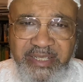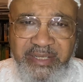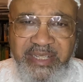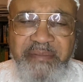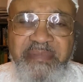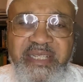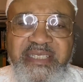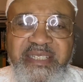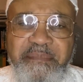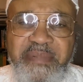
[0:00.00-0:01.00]
He
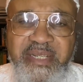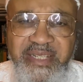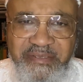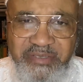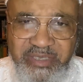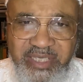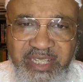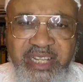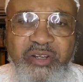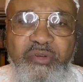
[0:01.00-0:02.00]
means believers.
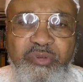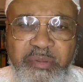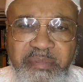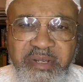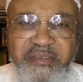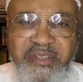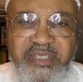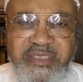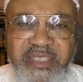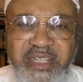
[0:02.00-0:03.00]
He knows who the
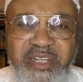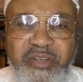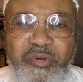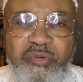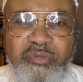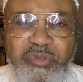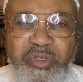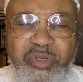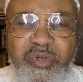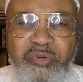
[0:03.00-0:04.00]
believer is, and He knows who
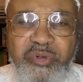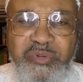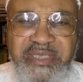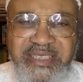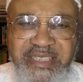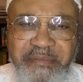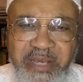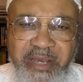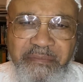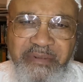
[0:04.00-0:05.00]
will receive
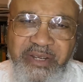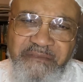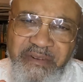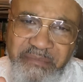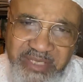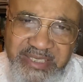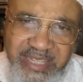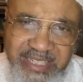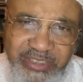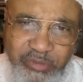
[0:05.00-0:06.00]
help from this
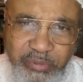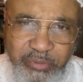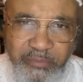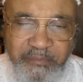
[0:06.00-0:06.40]
attribute.